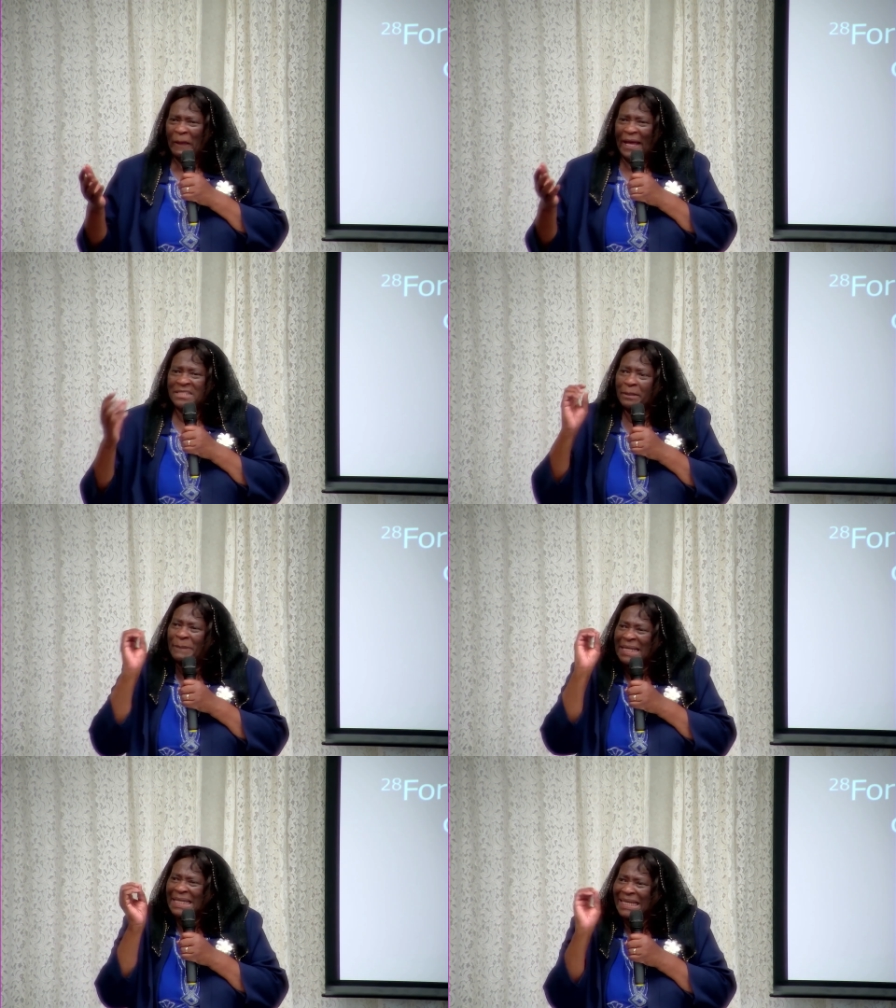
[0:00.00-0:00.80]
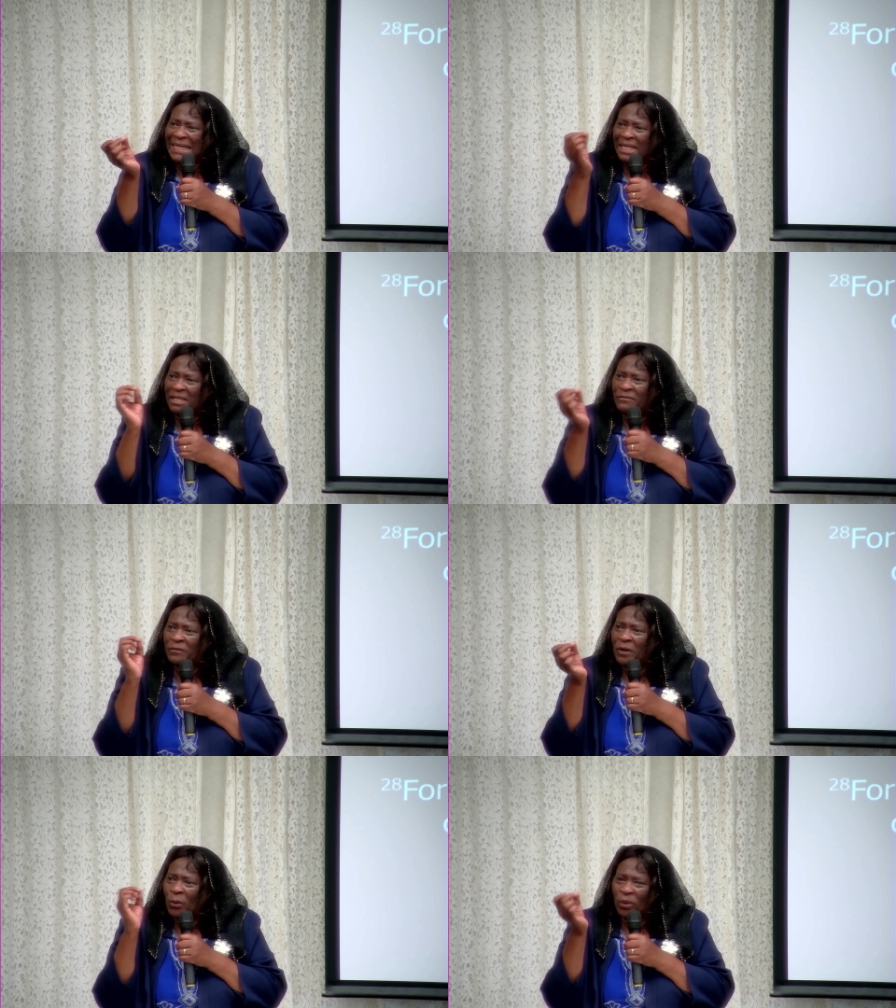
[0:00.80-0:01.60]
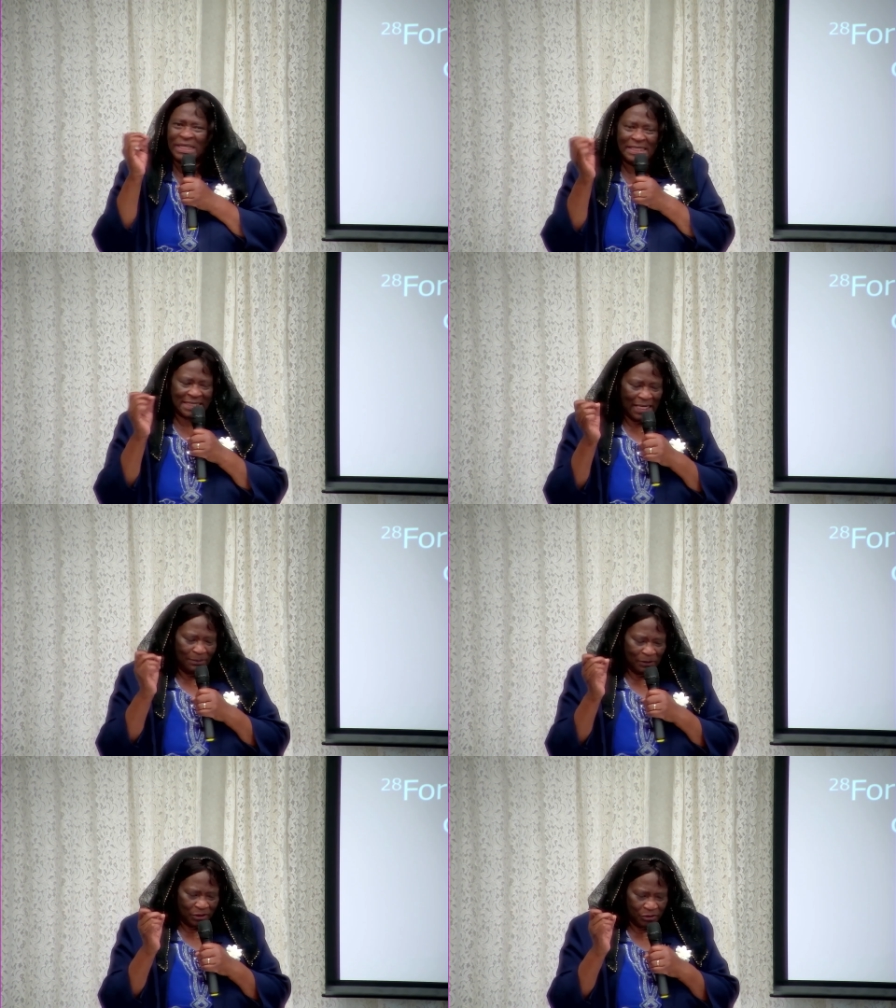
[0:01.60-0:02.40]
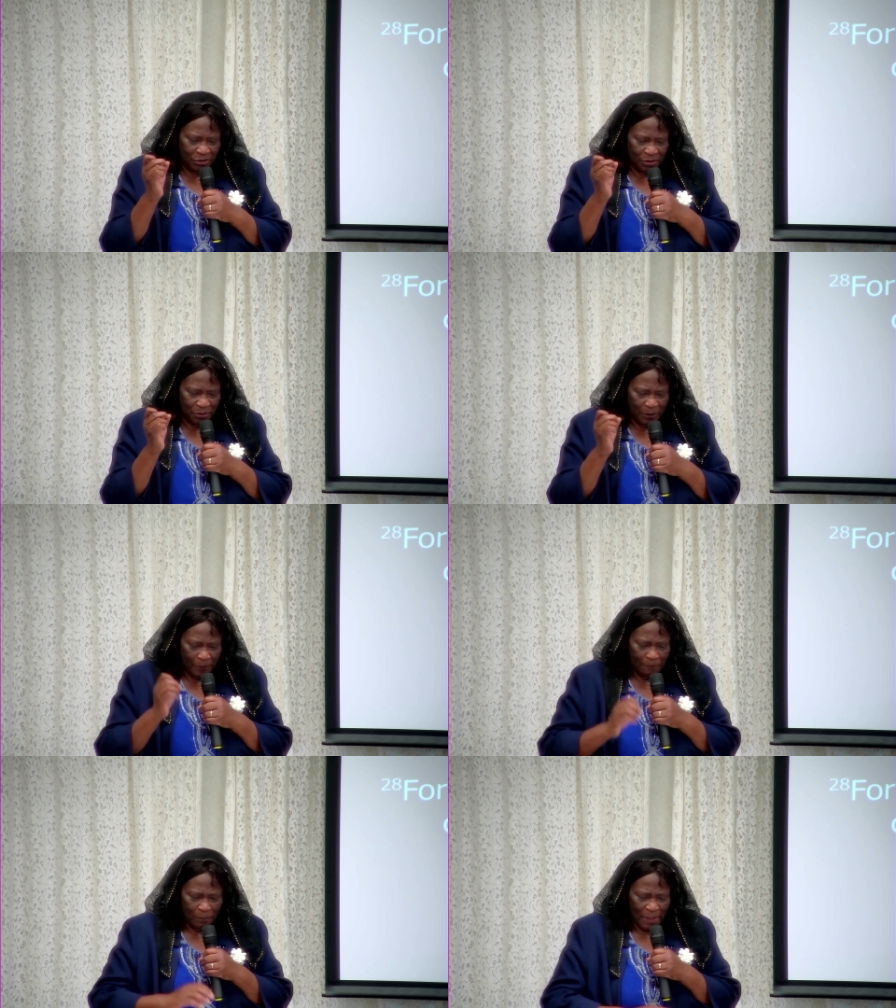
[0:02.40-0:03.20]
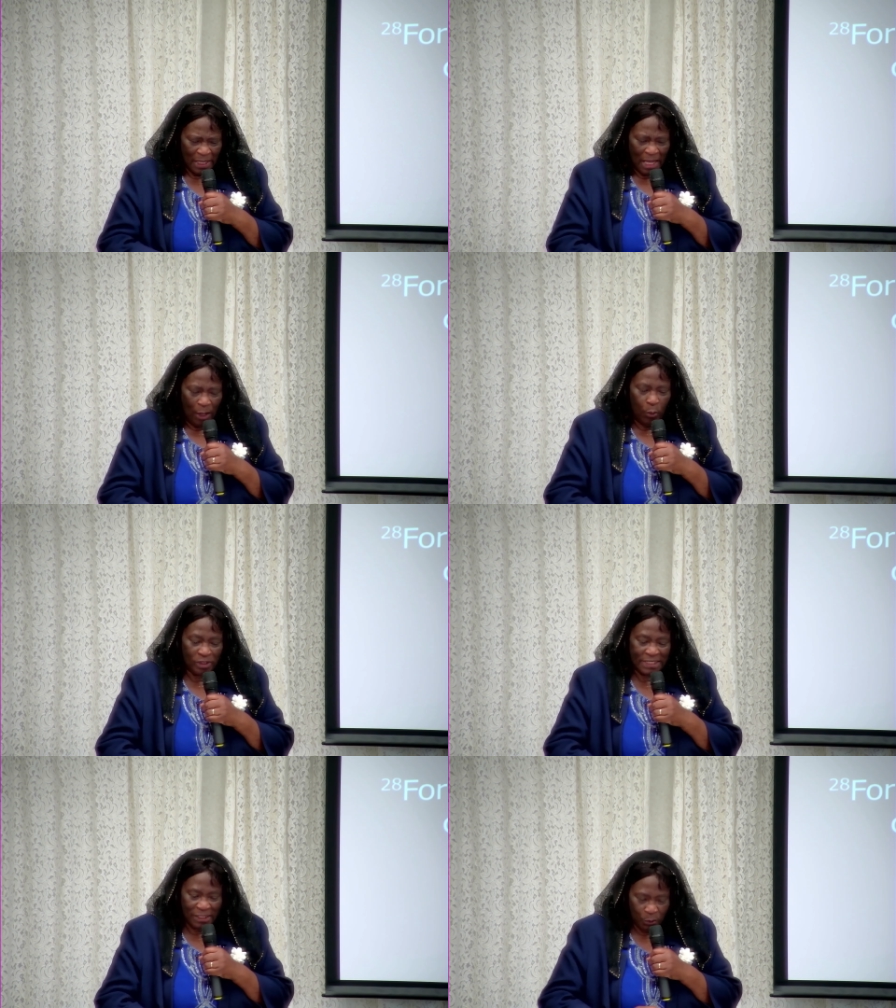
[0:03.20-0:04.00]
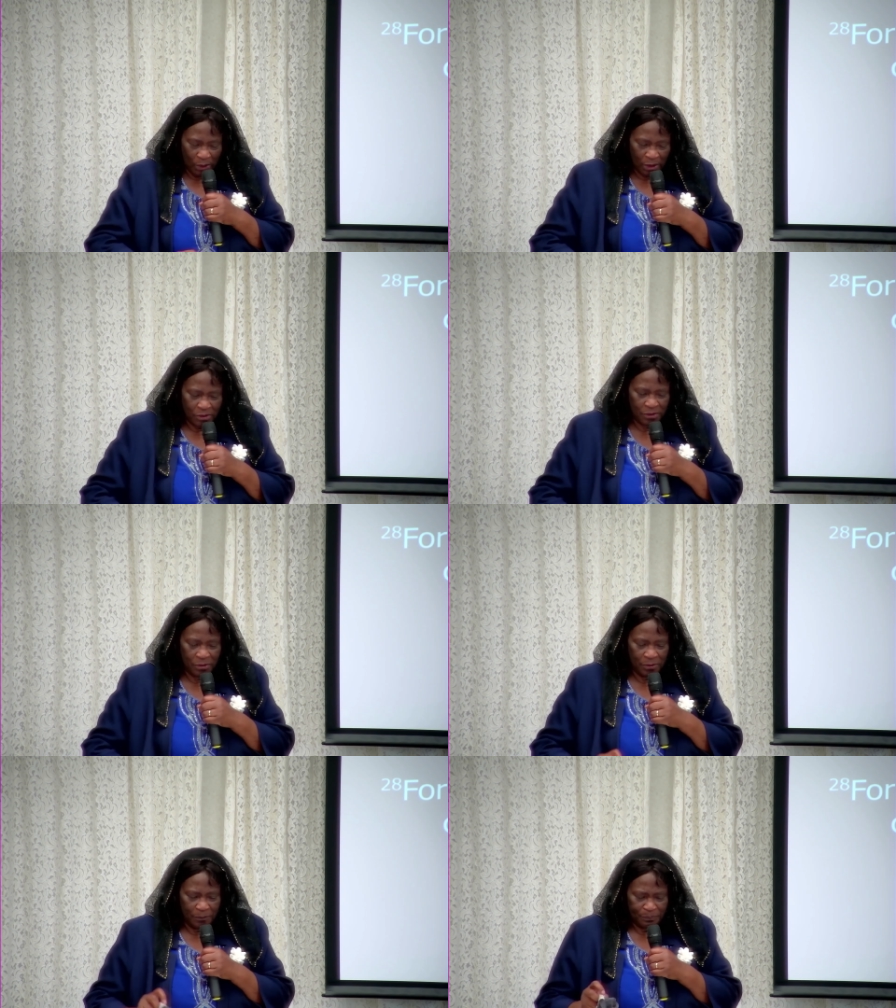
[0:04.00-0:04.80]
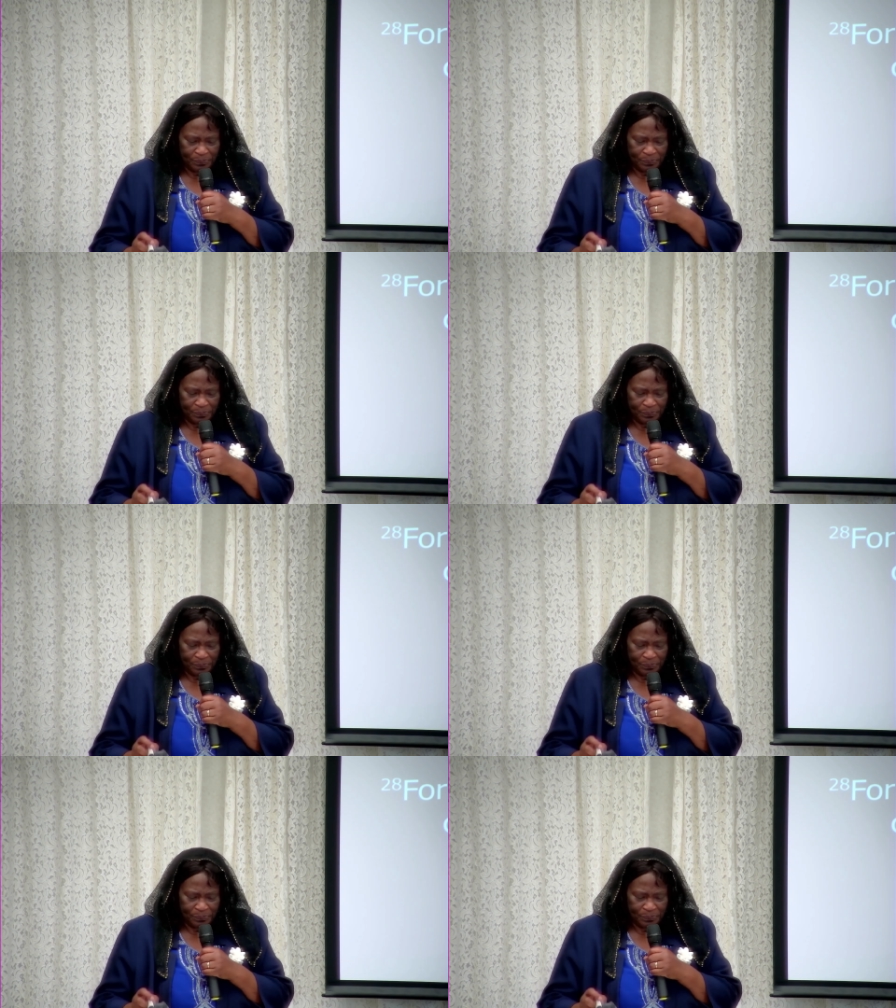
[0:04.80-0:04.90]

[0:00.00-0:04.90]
And to believe what He's able to do and what He will do.